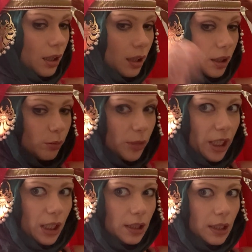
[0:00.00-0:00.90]
I get my
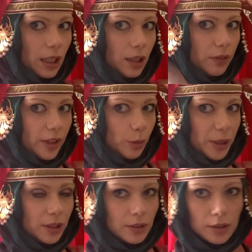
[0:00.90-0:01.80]
handy dandy veil
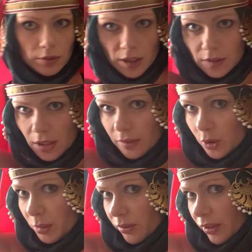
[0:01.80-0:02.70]
pins. Doesn't have
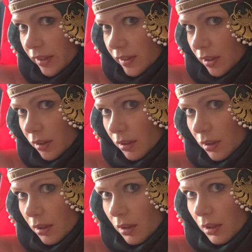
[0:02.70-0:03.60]
to be fancy.
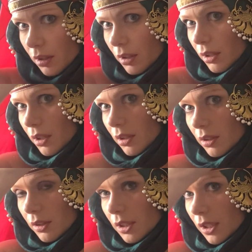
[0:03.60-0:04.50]

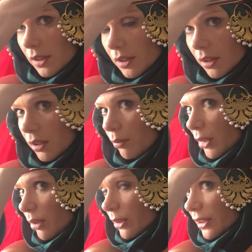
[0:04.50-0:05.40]
Just has to
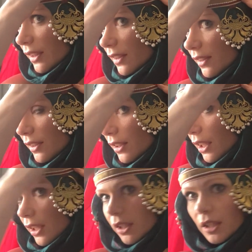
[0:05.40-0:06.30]
be able to
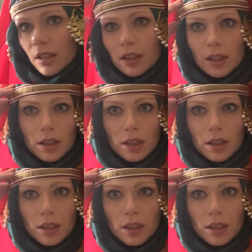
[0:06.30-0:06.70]
stick in there.